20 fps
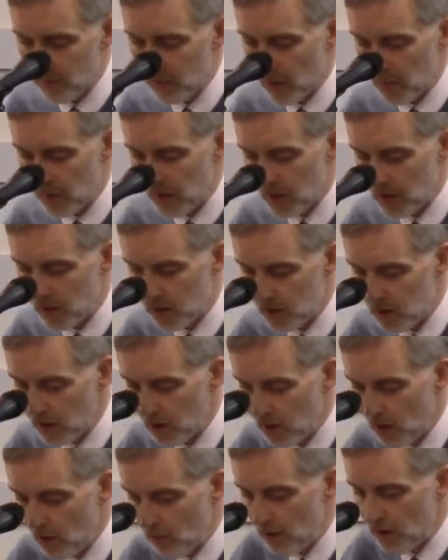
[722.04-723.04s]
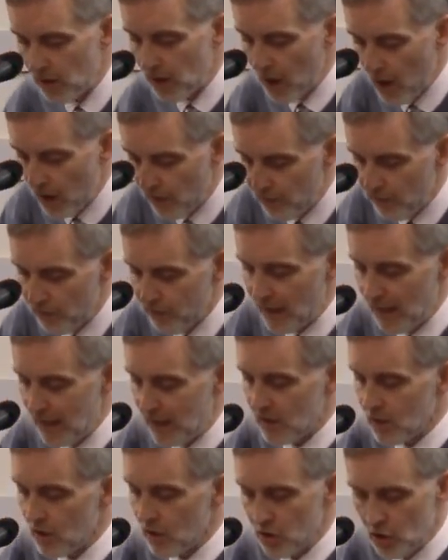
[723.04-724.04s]
from prominence with
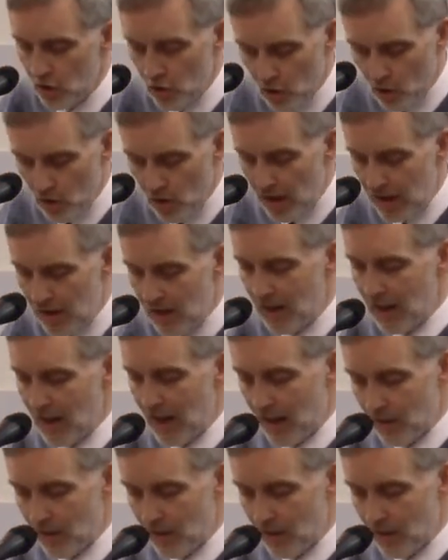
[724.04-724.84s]
unfeigned joy